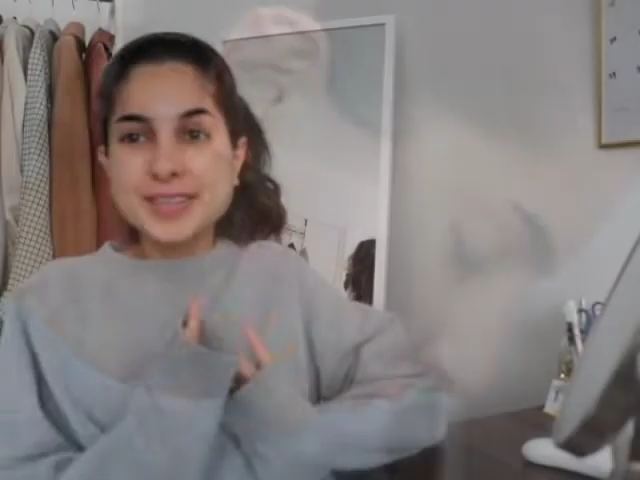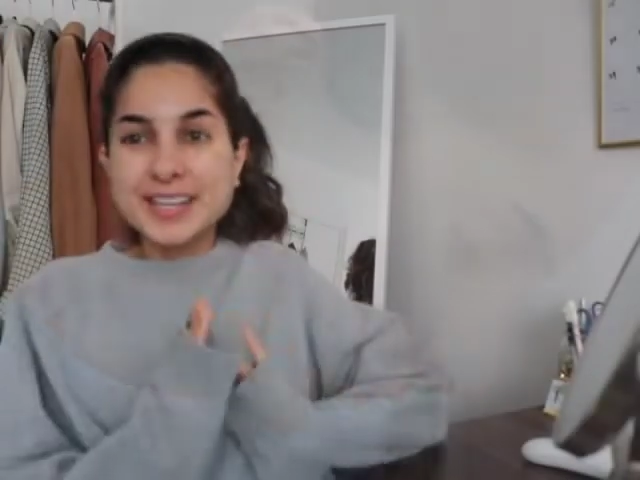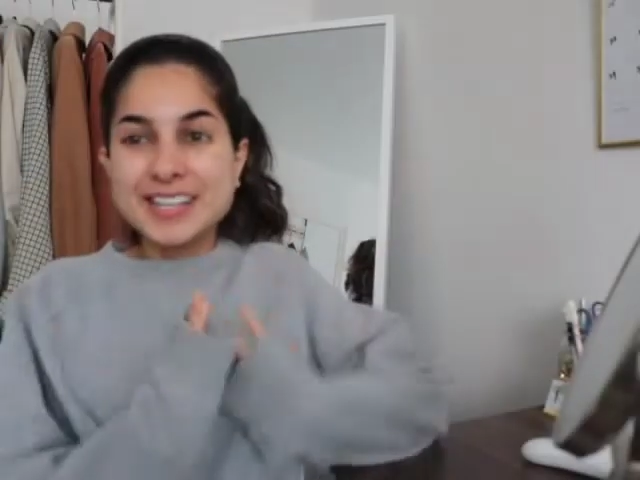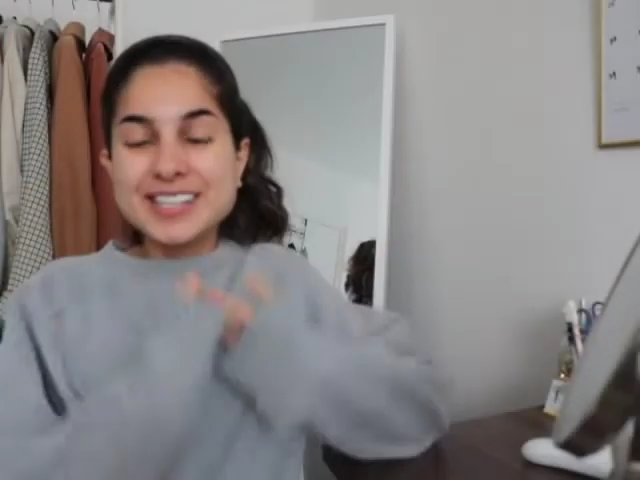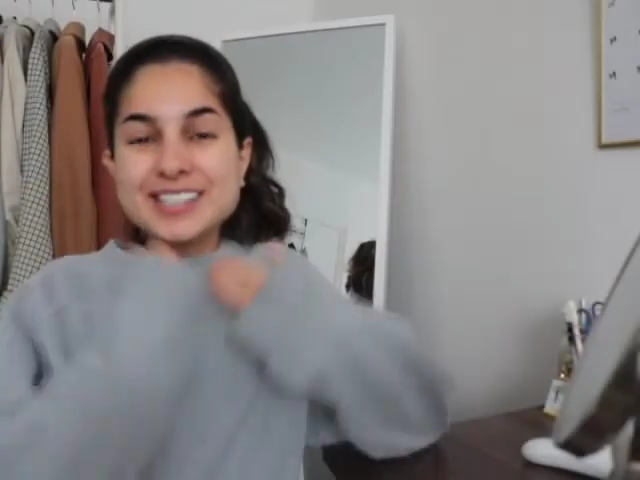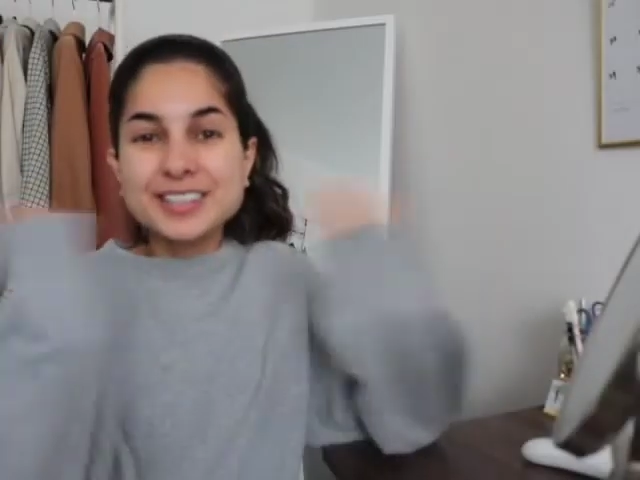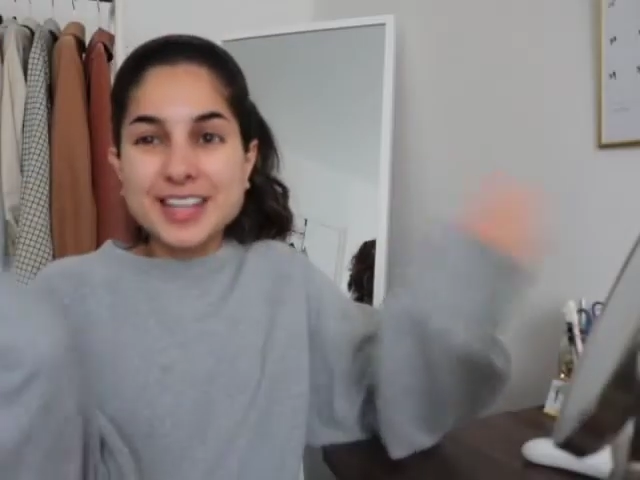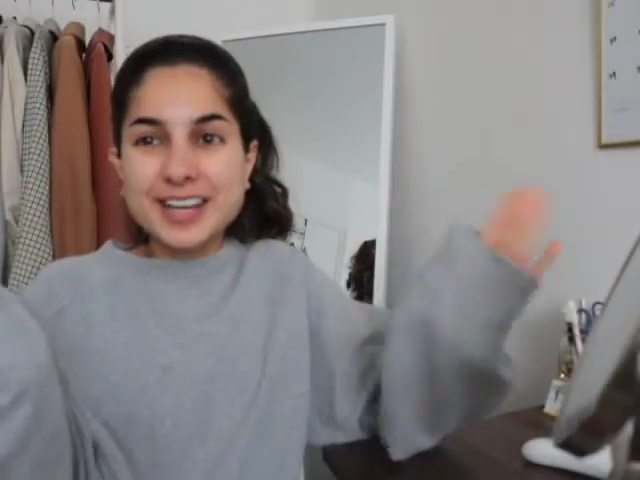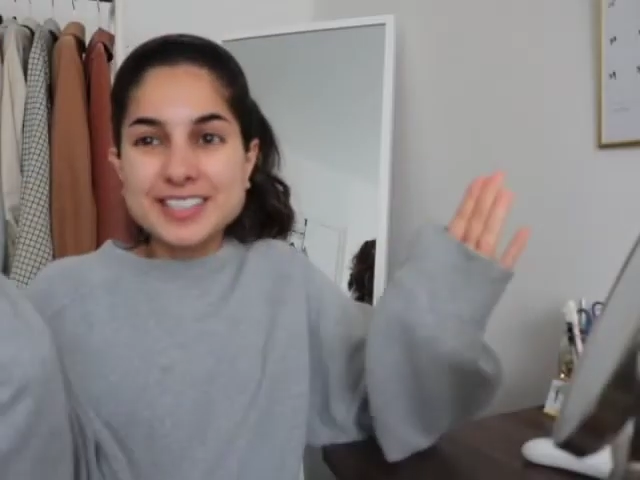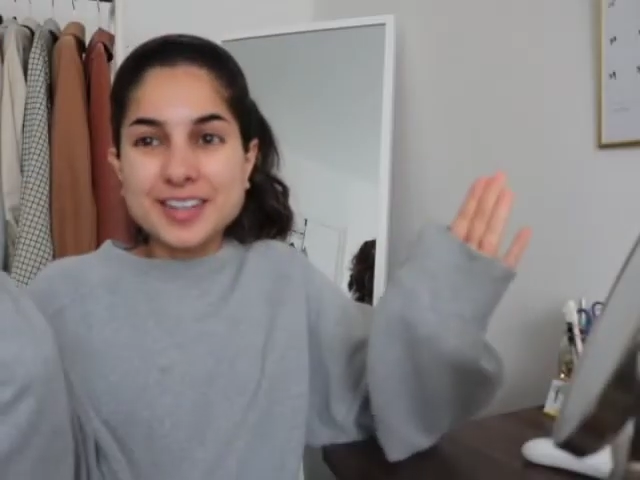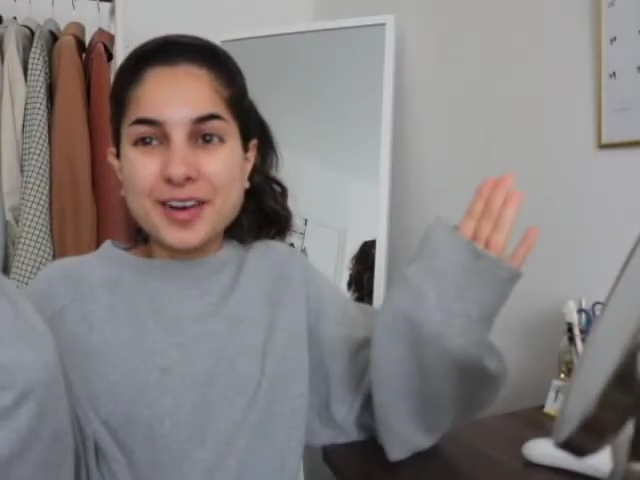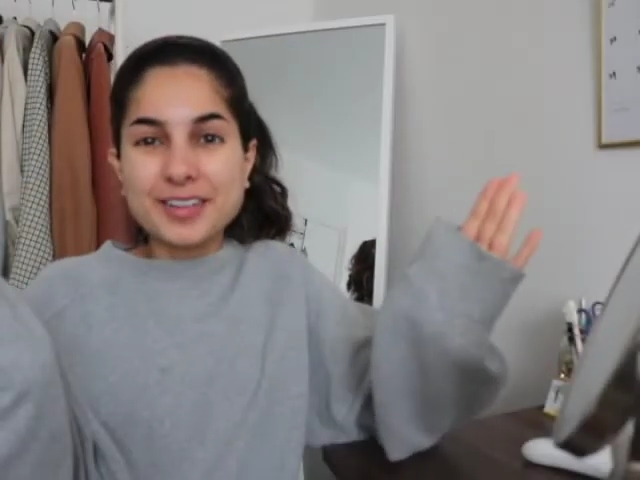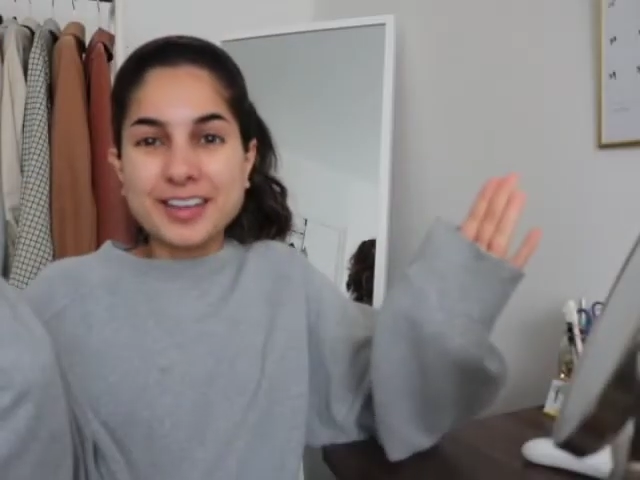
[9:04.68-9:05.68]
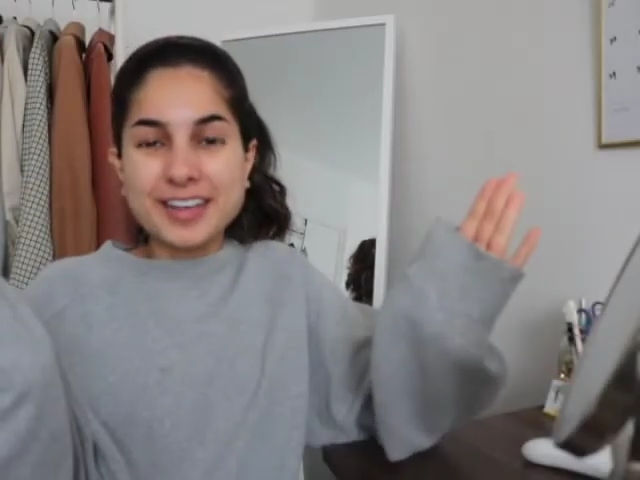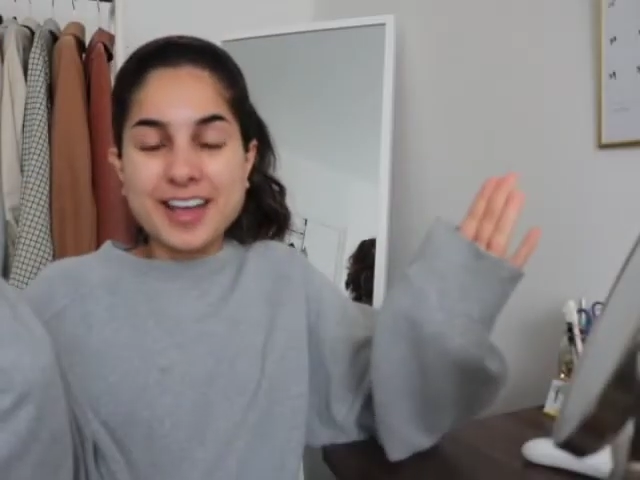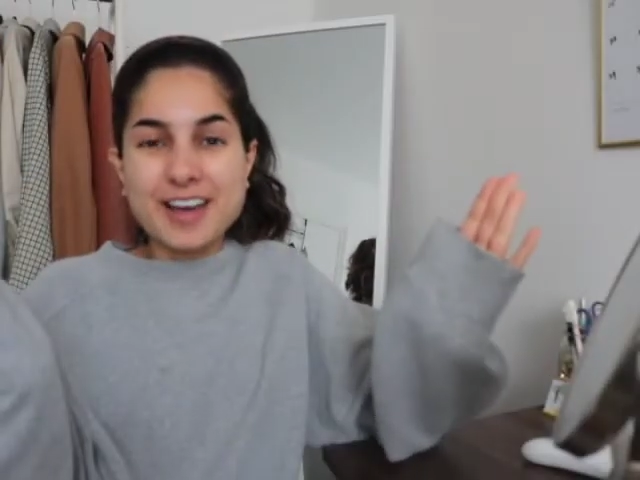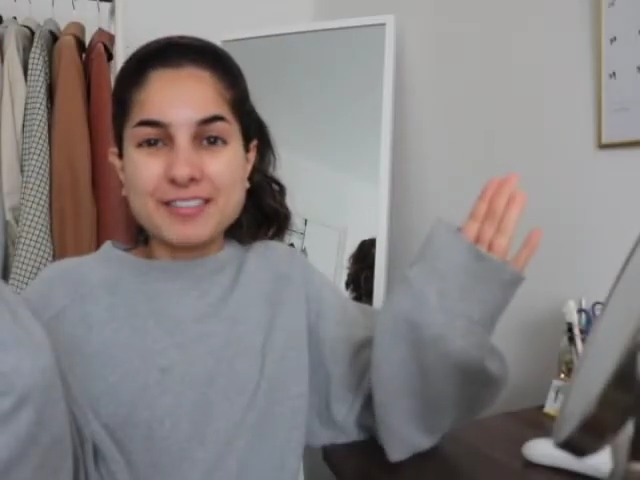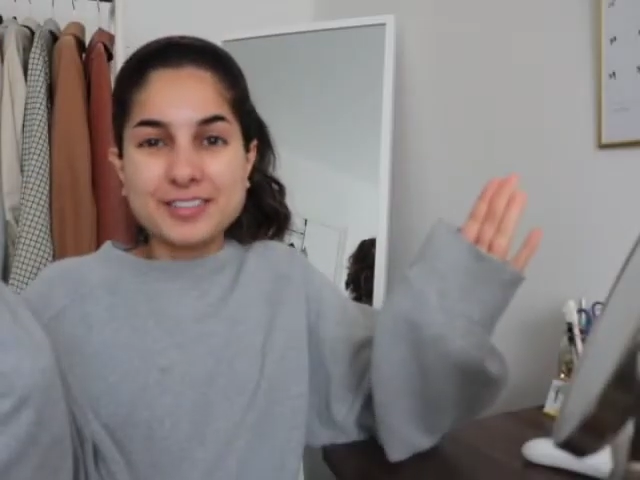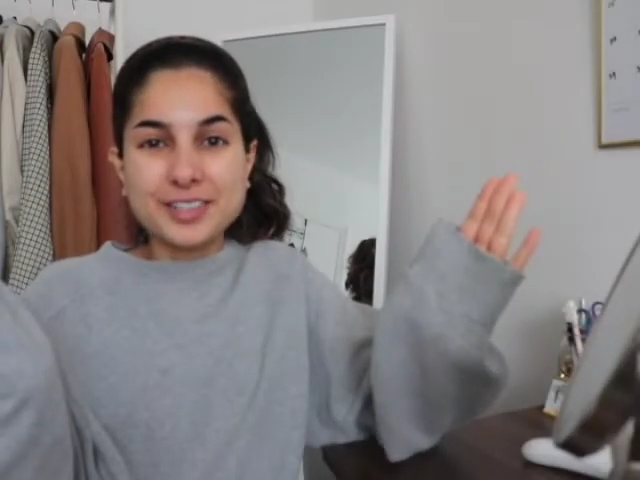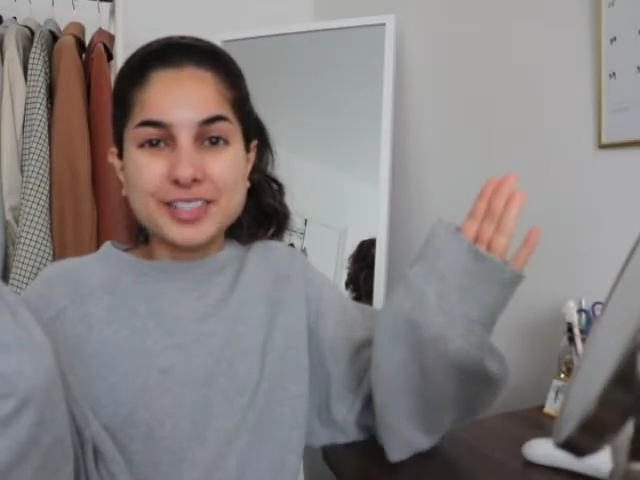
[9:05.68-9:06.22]
So that is all I
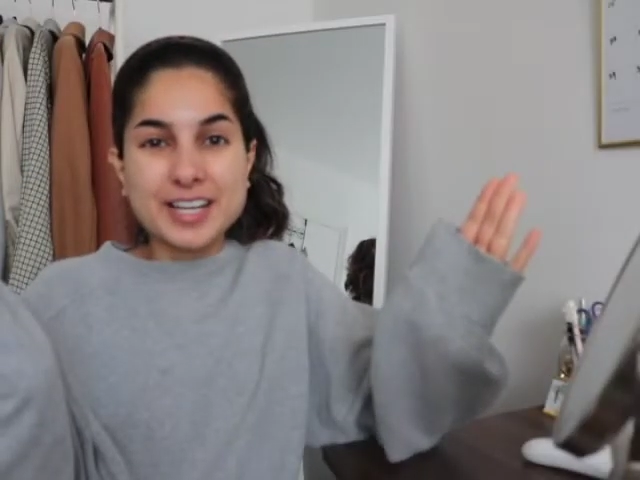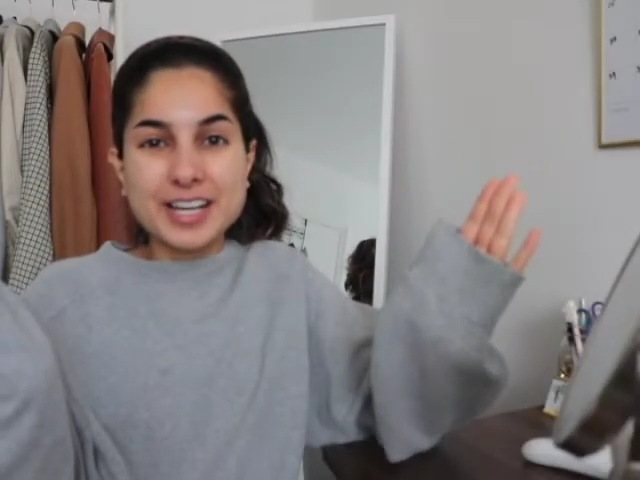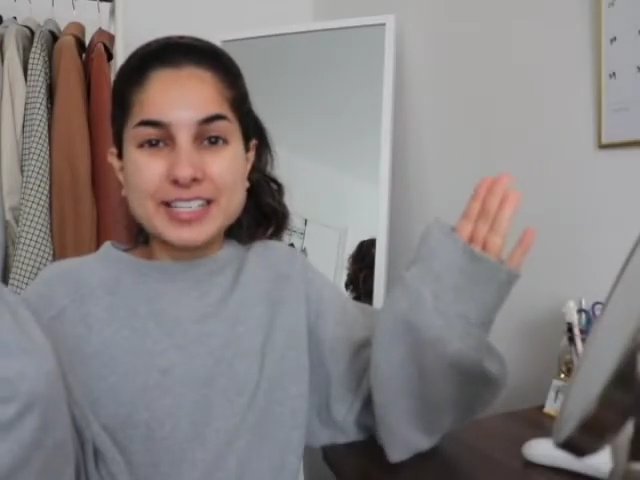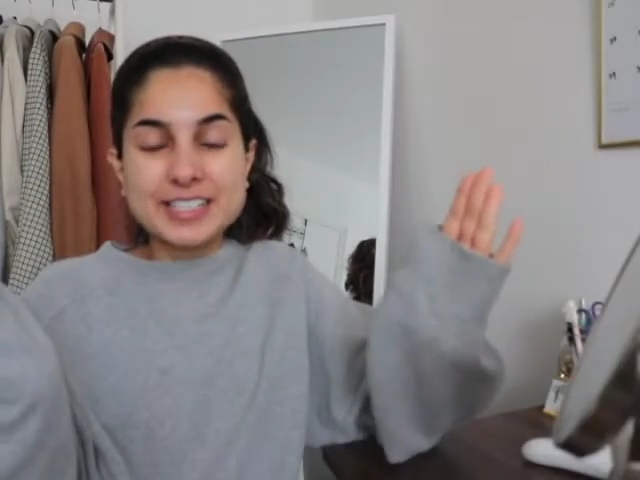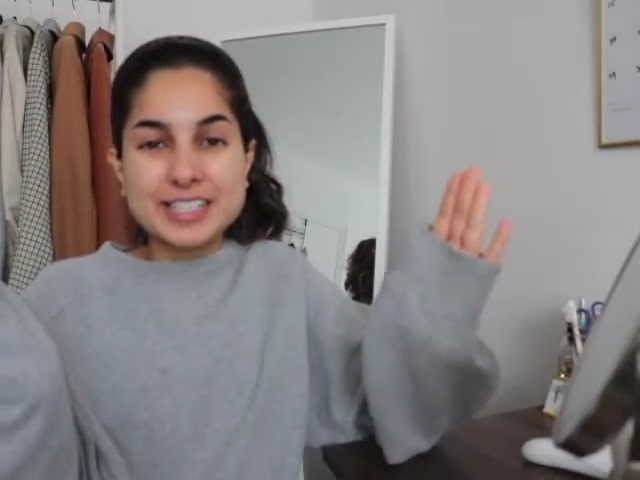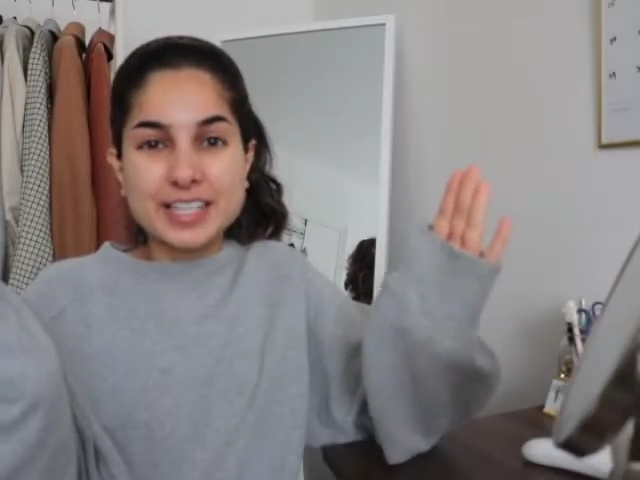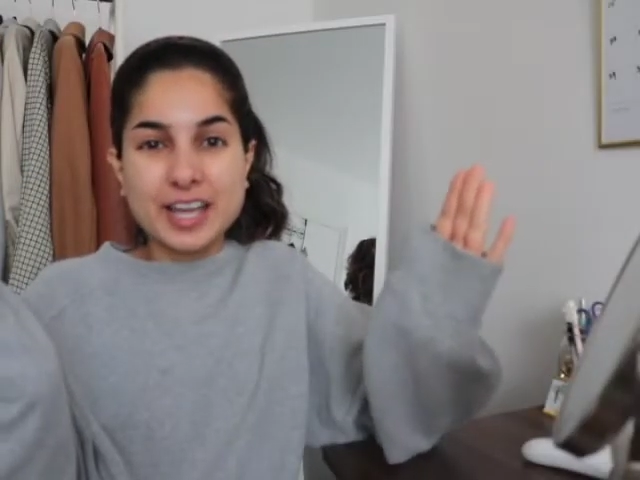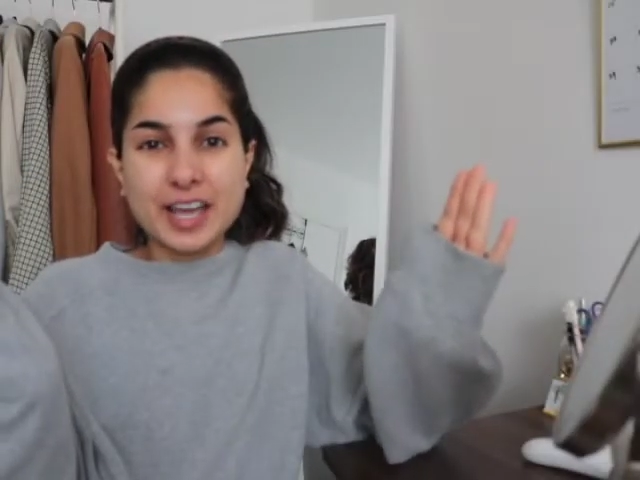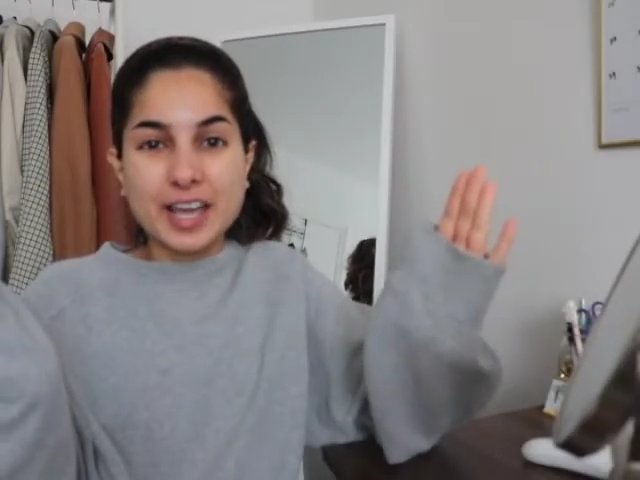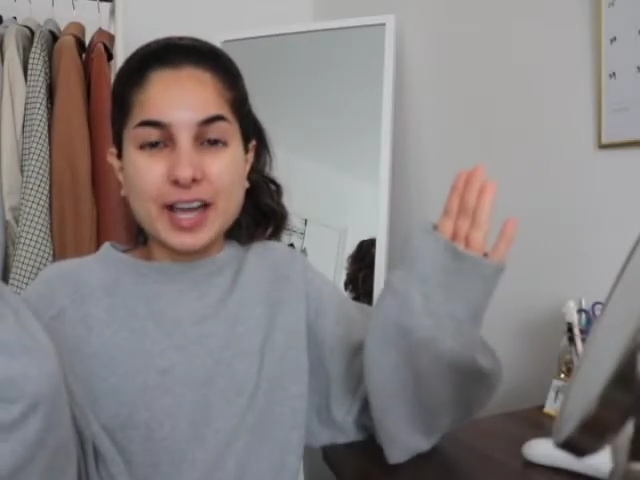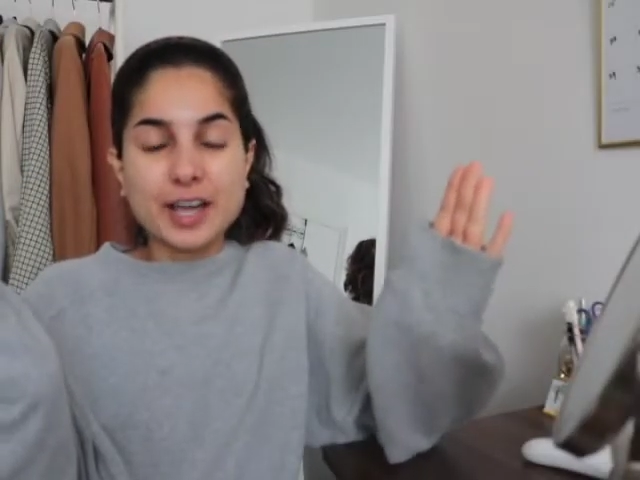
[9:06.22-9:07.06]
have for you guys today.